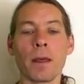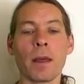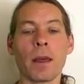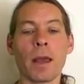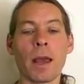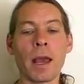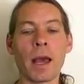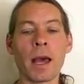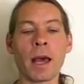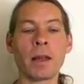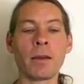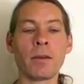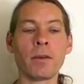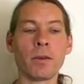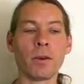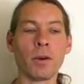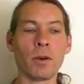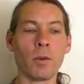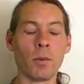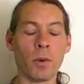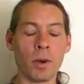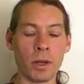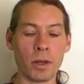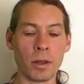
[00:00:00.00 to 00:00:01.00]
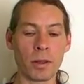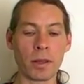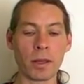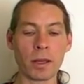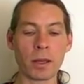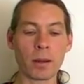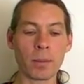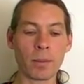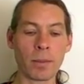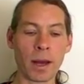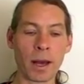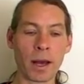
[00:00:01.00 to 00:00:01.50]
And when you
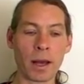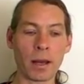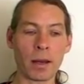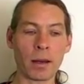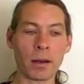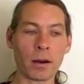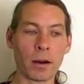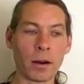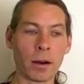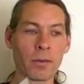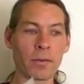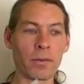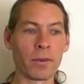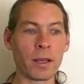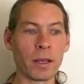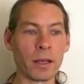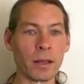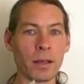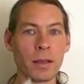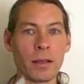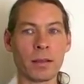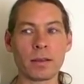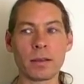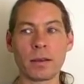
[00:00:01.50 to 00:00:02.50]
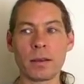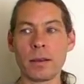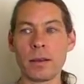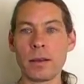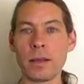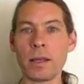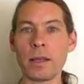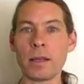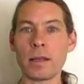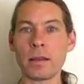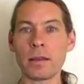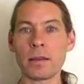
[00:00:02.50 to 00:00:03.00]
think about it, our feelings and
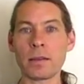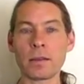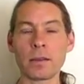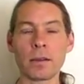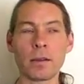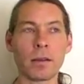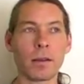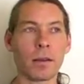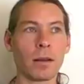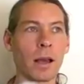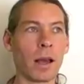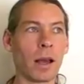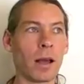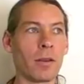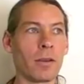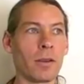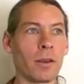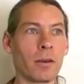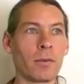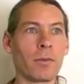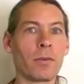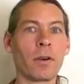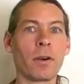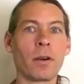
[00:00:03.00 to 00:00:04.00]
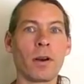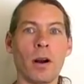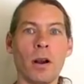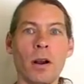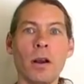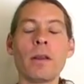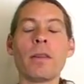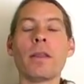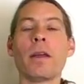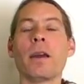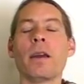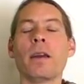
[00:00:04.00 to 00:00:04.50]
needs, how different
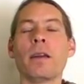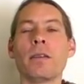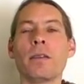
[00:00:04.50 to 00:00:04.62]
are they?